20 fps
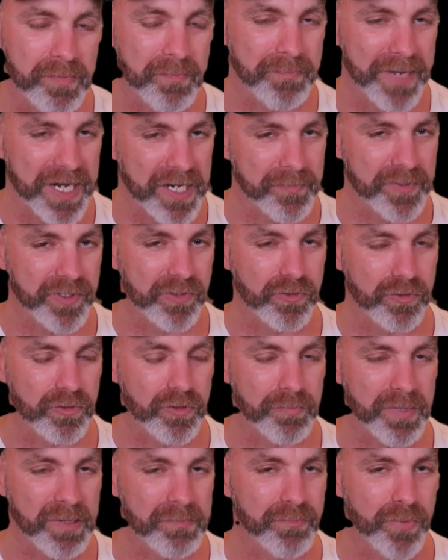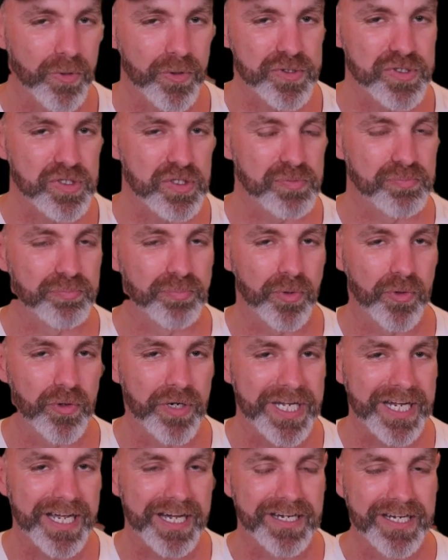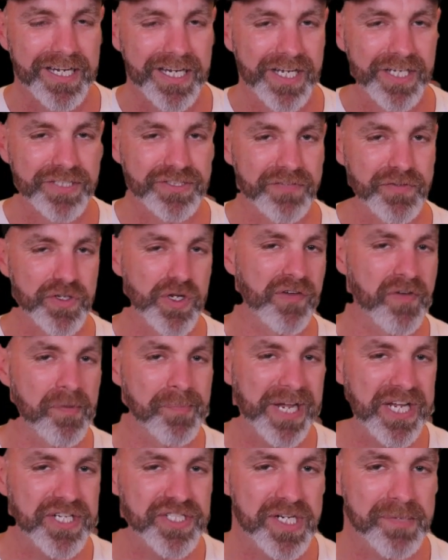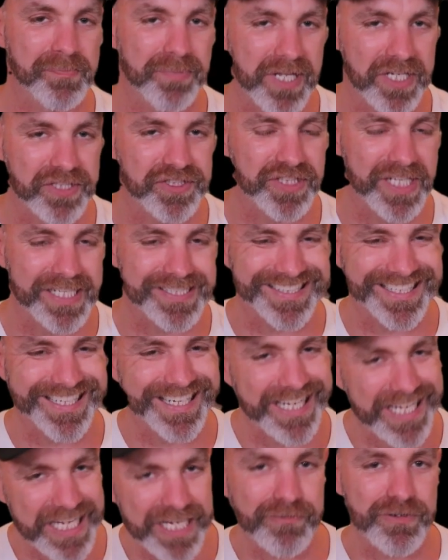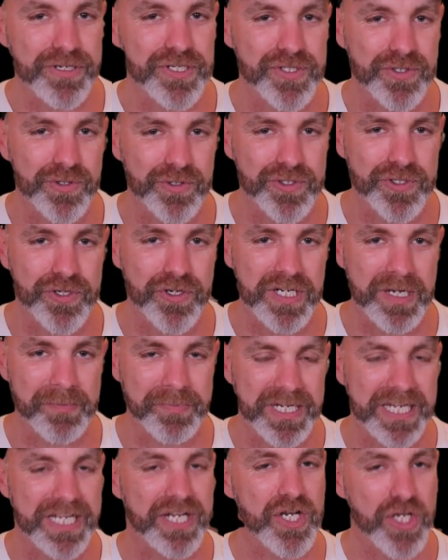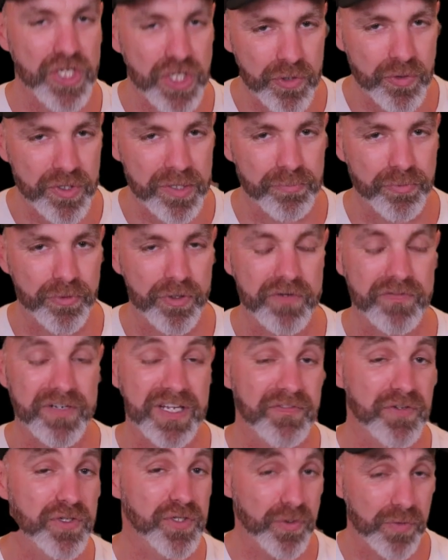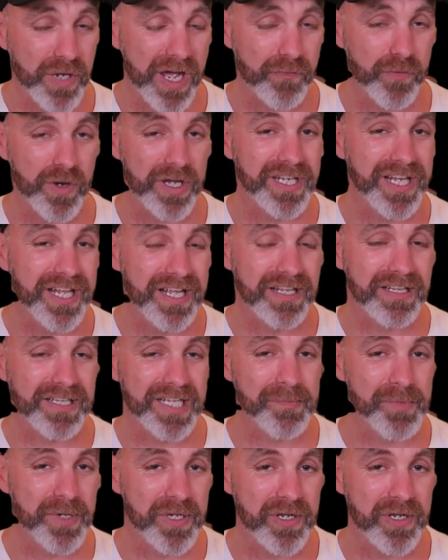them, make them a little bit more sportier. So if you do have a Mega G Plus chassis, here is your tune-up kit, new and improved. If you do have one, let